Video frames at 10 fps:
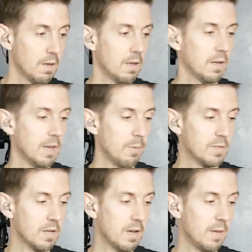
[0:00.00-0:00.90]
Again with
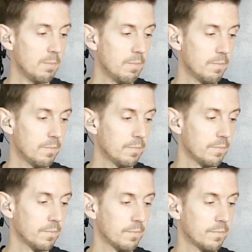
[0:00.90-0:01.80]
time.
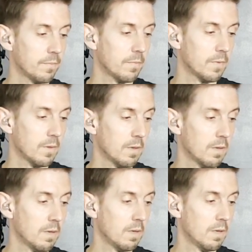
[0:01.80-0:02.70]

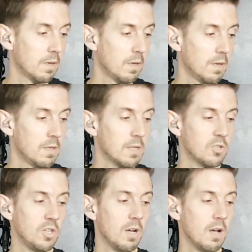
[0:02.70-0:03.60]
It's
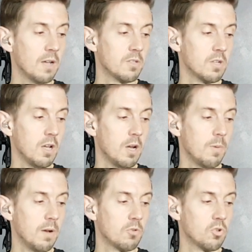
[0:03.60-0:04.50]
actually hard, slow, but
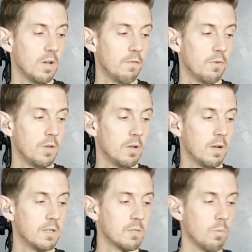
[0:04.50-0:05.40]
I'll try it for you
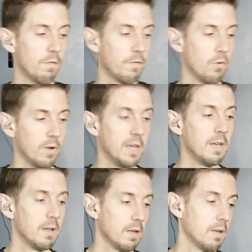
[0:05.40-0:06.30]
guys. 140.
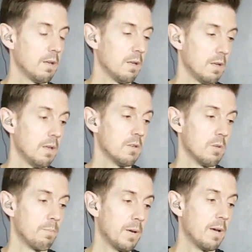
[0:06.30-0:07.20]
So
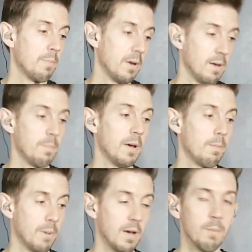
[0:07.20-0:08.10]
ba ba ba
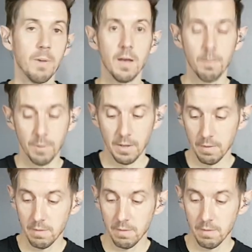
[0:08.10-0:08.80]
ba ba ba.